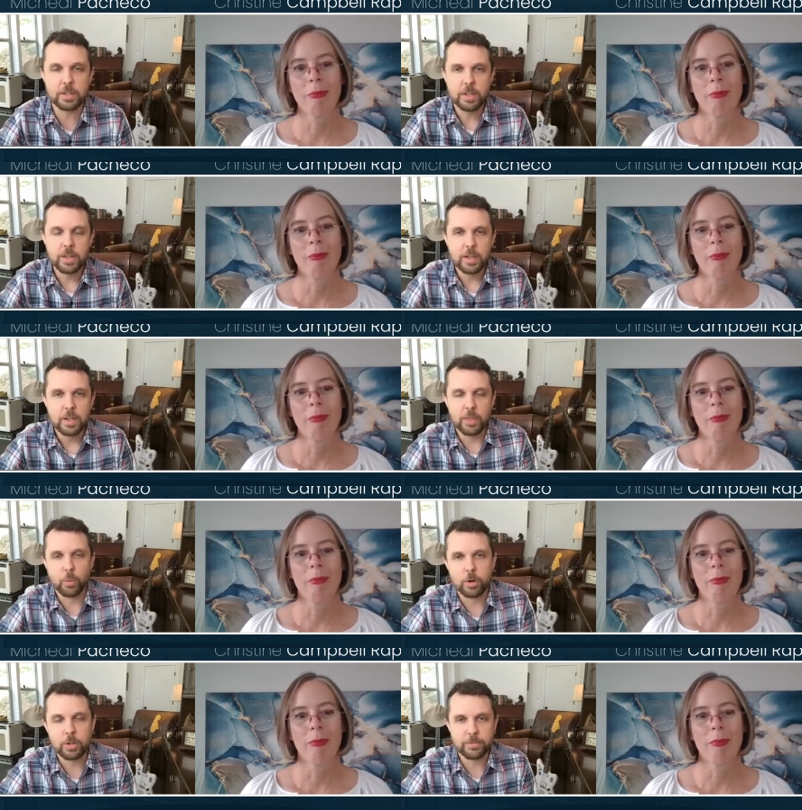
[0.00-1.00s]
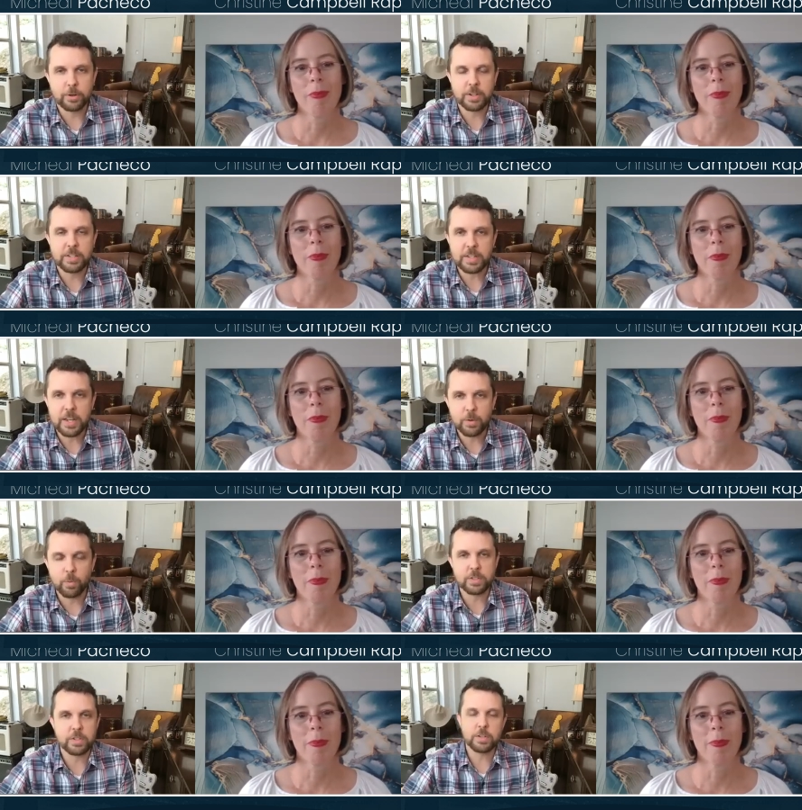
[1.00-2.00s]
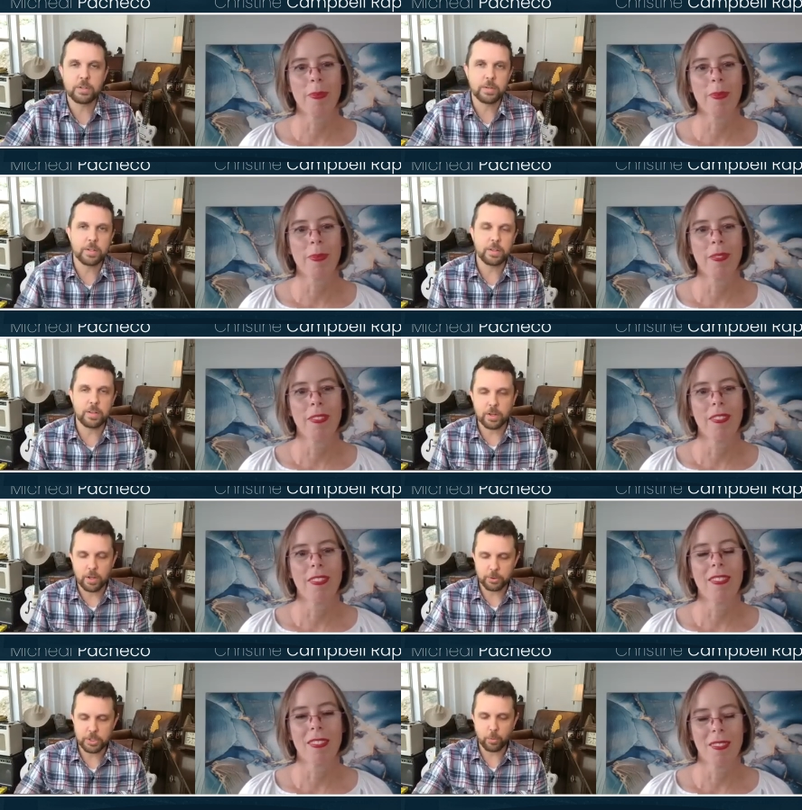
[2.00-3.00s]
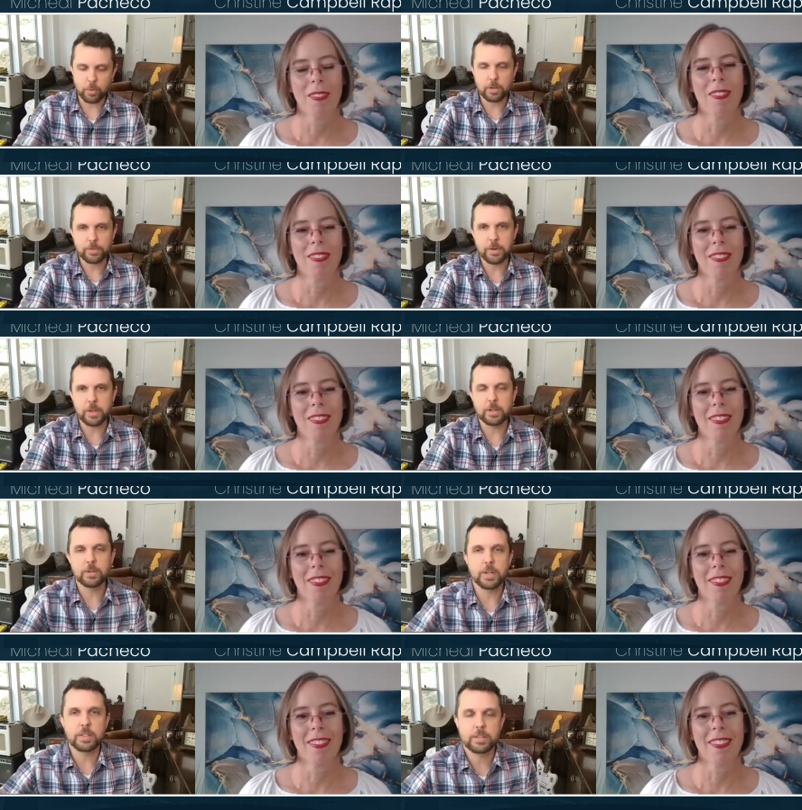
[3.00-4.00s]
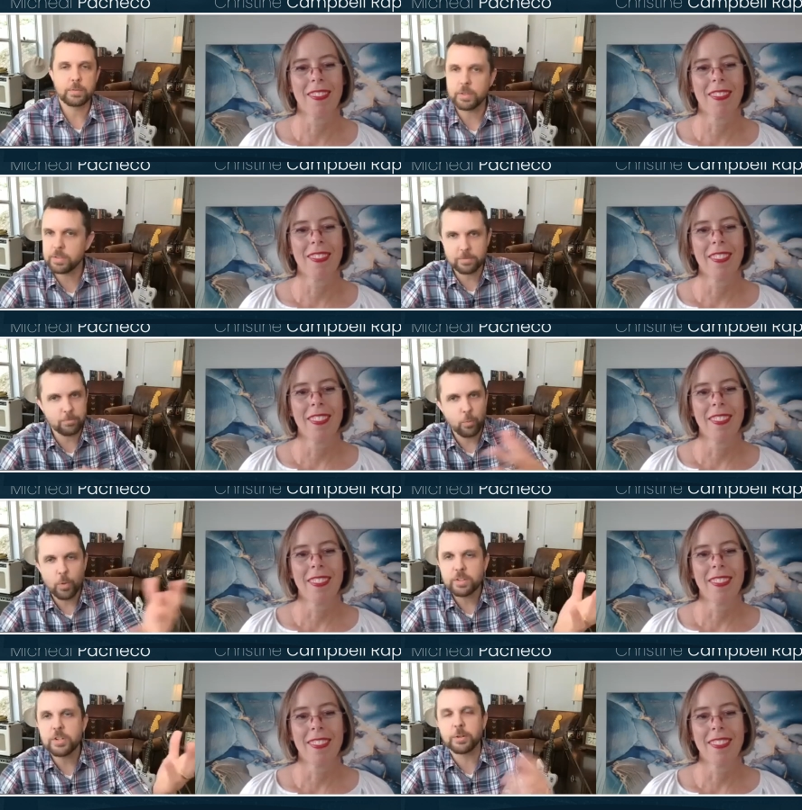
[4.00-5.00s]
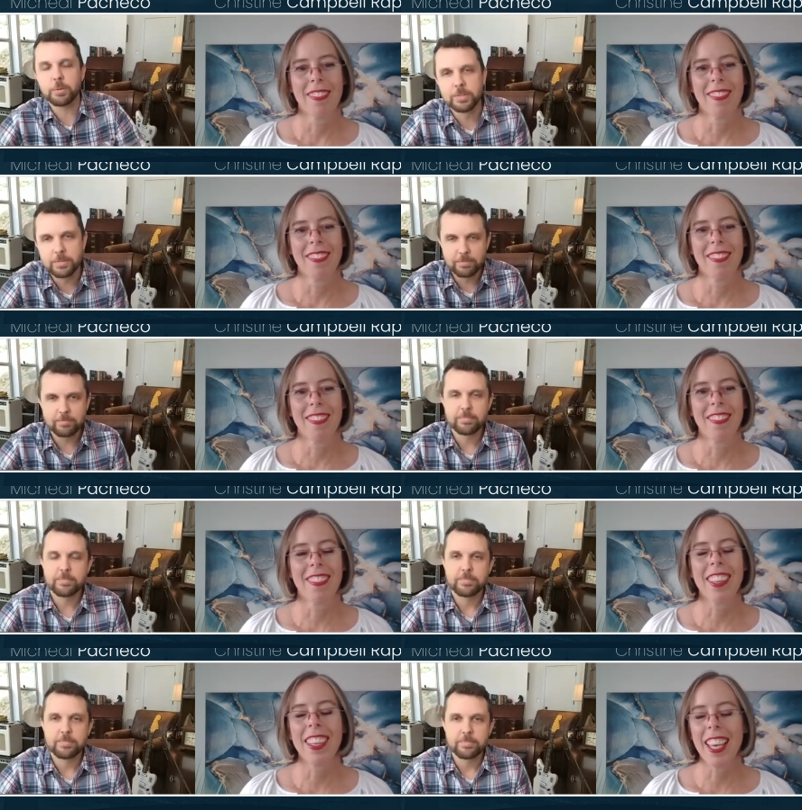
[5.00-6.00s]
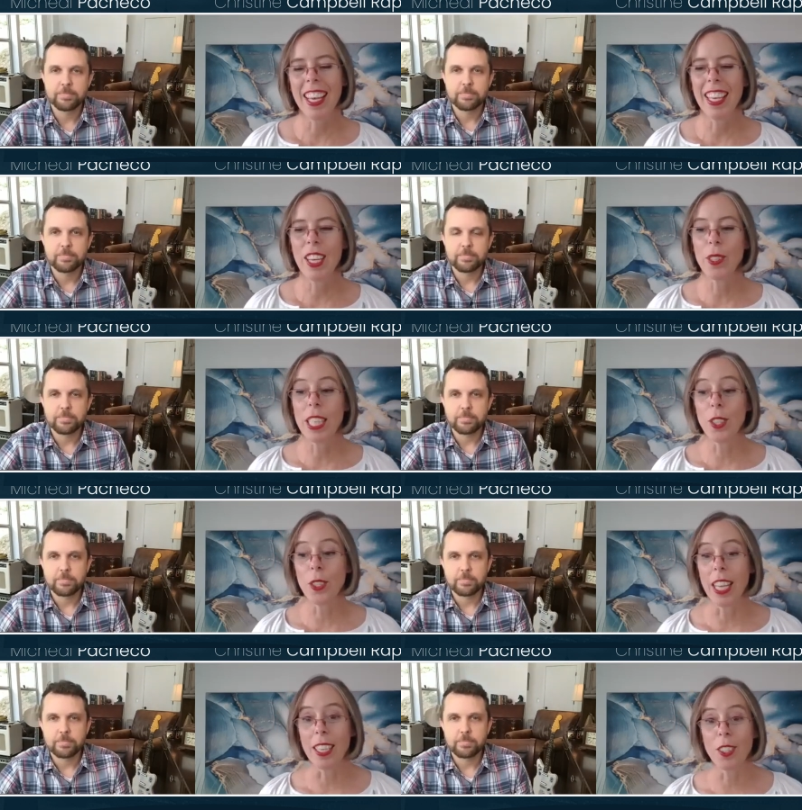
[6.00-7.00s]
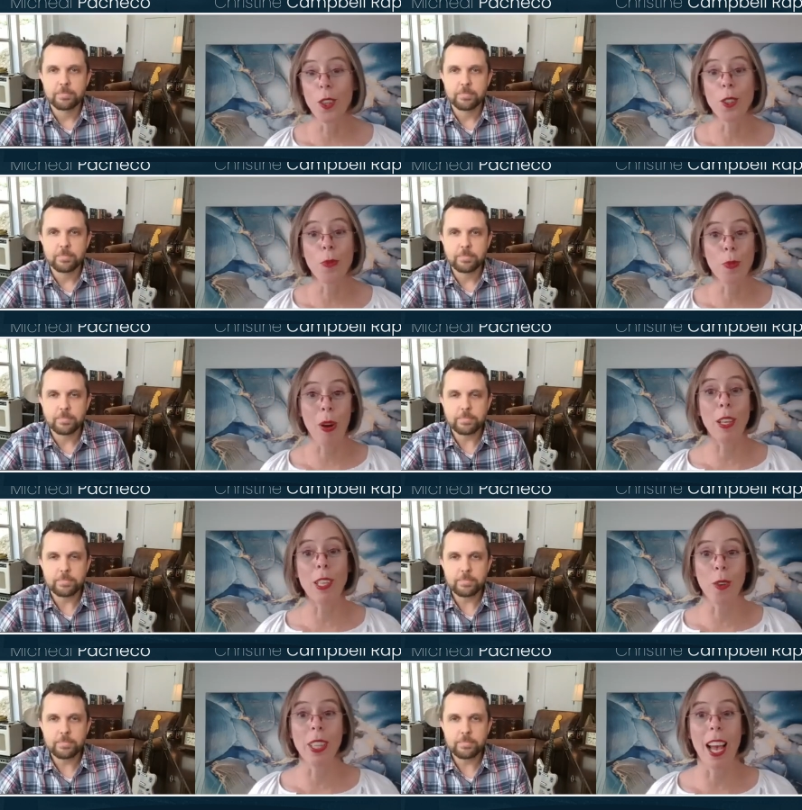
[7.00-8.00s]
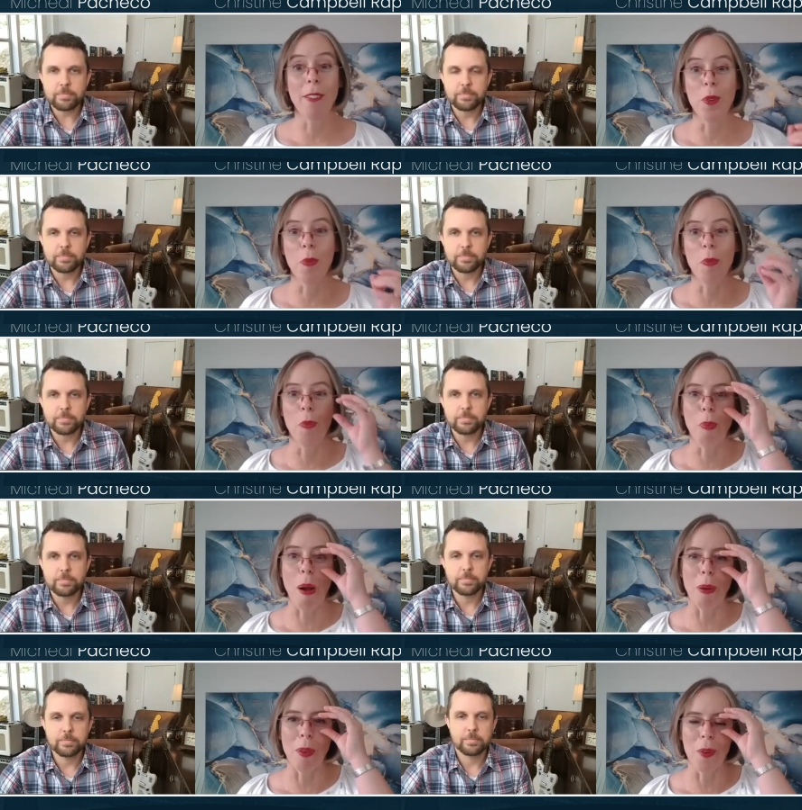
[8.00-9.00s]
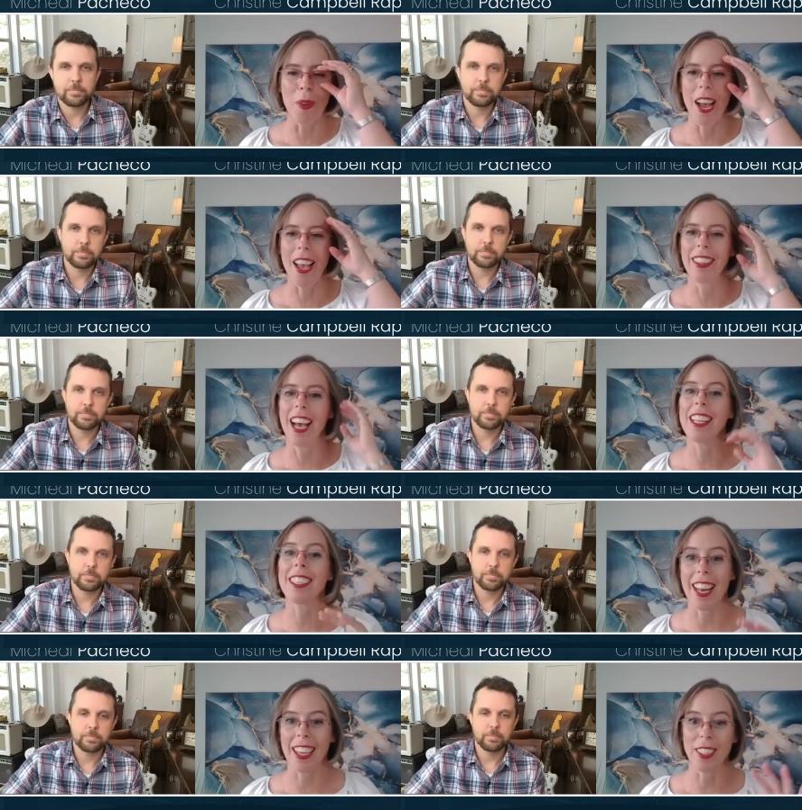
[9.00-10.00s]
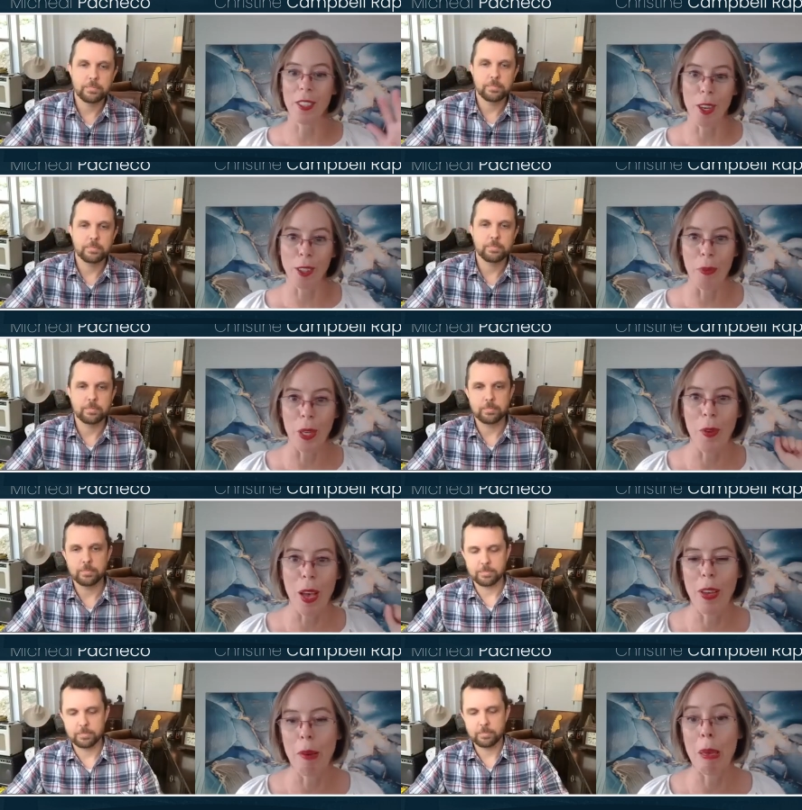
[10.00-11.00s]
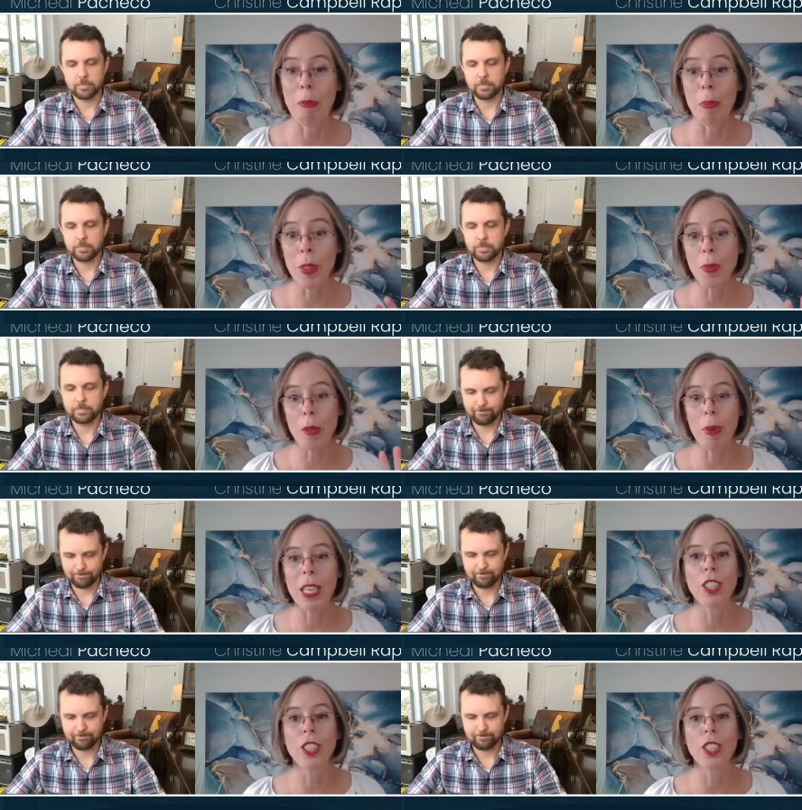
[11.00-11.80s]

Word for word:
Speaker 1: the world of Christine? What's new in the coaching world for you? What's new?
Speaker 2: Yeah, you know, it's interesting. So fairly shortly after probably you and I had last connected, not only were you having a baby, but there was a big